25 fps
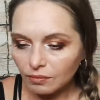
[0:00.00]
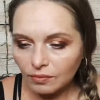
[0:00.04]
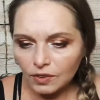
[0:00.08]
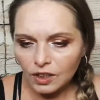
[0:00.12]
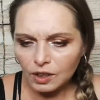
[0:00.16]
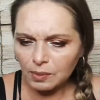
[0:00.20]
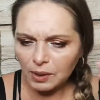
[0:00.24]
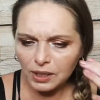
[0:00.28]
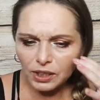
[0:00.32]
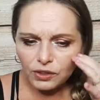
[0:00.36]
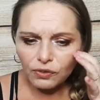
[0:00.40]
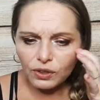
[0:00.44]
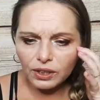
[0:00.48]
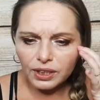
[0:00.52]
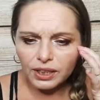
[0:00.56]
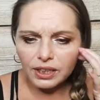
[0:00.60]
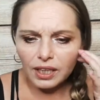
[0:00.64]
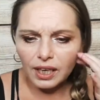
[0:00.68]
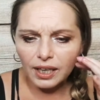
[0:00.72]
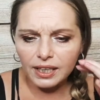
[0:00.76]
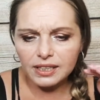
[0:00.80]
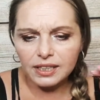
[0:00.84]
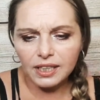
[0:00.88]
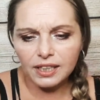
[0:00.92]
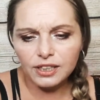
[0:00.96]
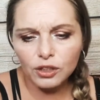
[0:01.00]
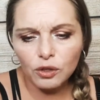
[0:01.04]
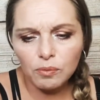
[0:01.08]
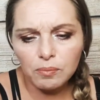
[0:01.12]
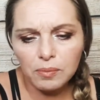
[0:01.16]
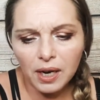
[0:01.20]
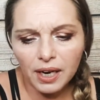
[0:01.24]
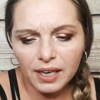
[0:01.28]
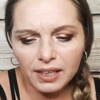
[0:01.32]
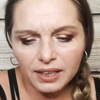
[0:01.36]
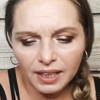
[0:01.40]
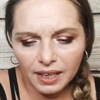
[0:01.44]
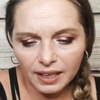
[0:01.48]
It smells really nice. I don't
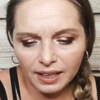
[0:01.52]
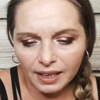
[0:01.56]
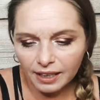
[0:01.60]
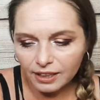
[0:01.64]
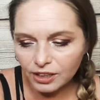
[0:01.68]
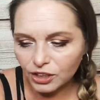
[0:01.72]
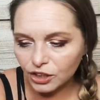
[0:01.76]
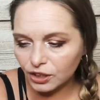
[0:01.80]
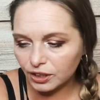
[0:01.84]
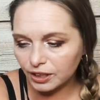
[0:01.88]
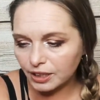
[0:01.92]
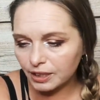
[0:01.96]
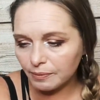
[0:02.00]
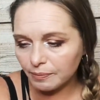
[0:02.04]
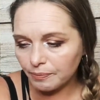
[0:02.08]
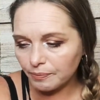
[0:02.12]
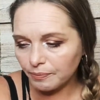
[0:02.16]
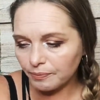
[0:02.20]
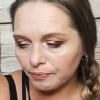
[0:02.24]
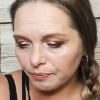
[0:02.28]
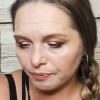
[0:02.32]
mind that actually.